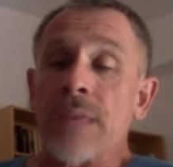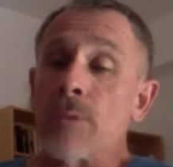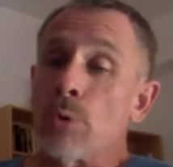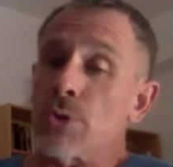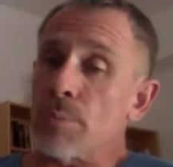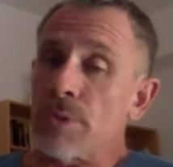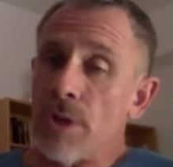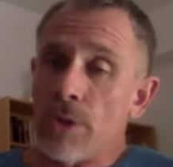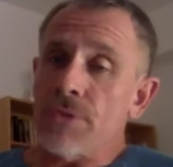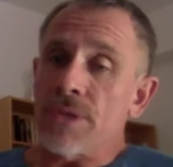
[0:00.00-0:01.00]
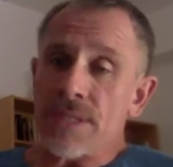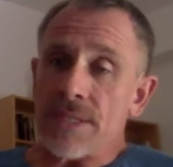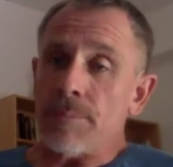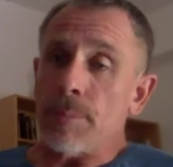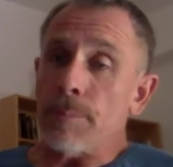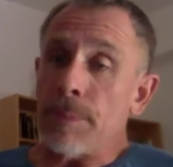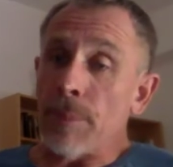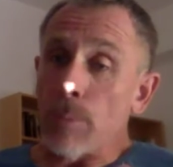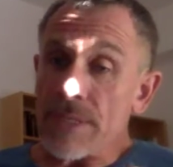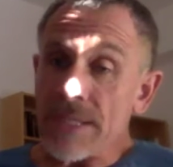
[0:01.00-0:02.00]
And what we know,
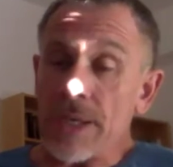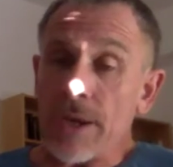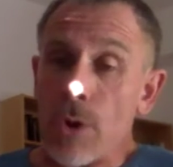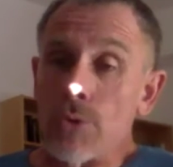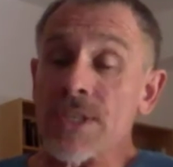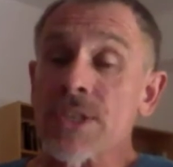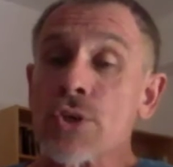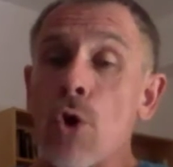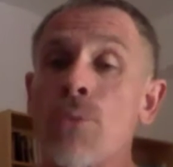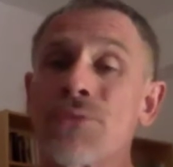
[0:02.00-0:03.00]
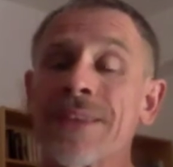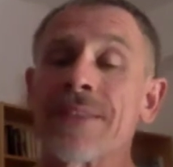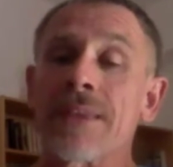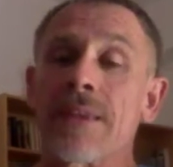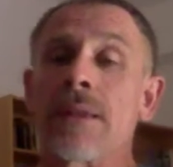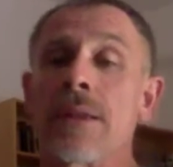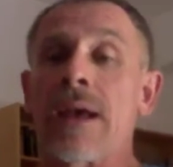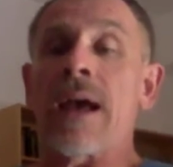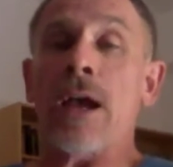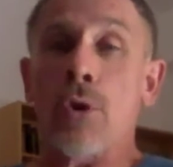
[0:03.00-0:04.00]
people with psychosis often
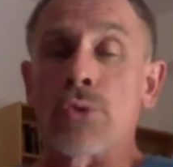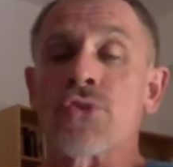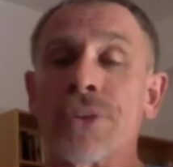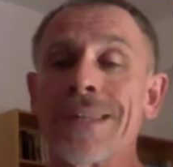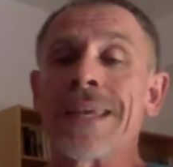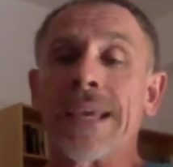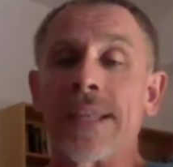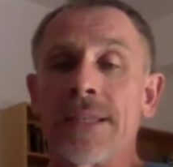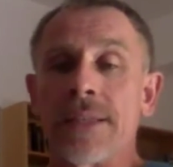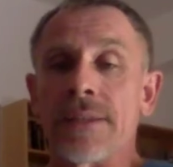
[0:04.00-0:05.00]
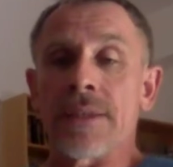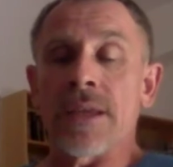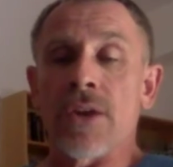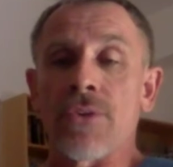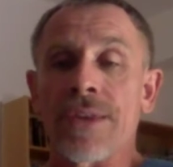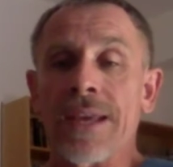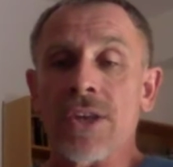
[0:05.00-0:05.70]
are contraindicated in TRE.